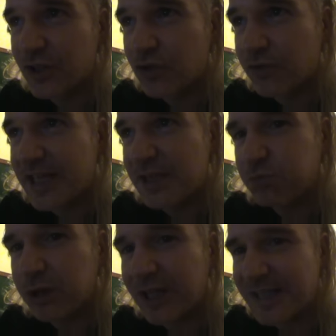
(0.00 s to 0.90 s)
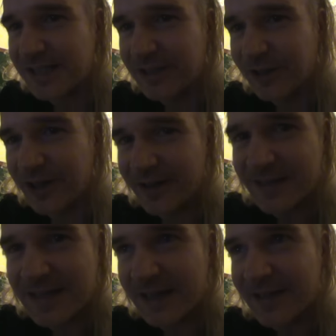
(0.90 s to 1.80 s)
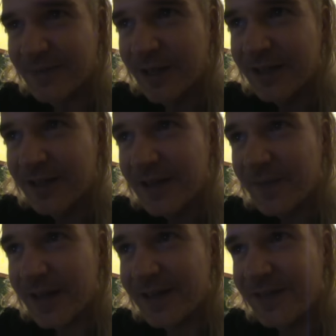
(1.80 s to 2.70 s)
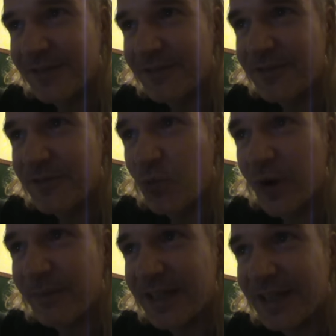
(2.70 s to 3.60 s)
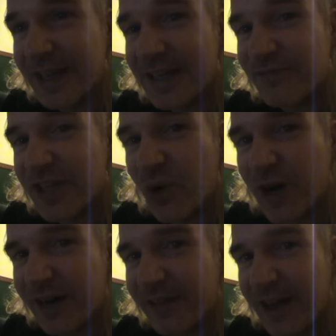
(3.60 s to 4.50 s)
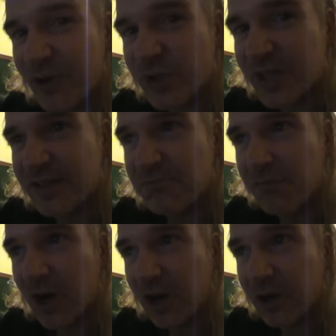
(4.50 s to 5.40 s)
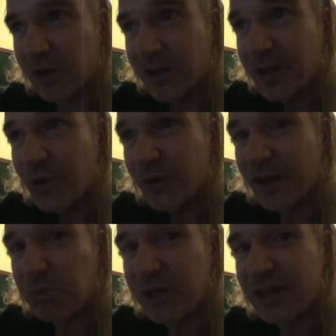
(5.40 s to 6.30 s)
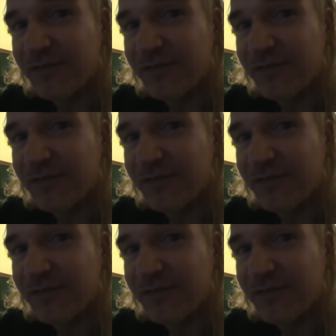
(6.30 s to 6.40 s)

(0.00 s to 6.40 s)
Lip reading: degrees plus a lot of the time. And women can't even go out of the house to the mall without putting a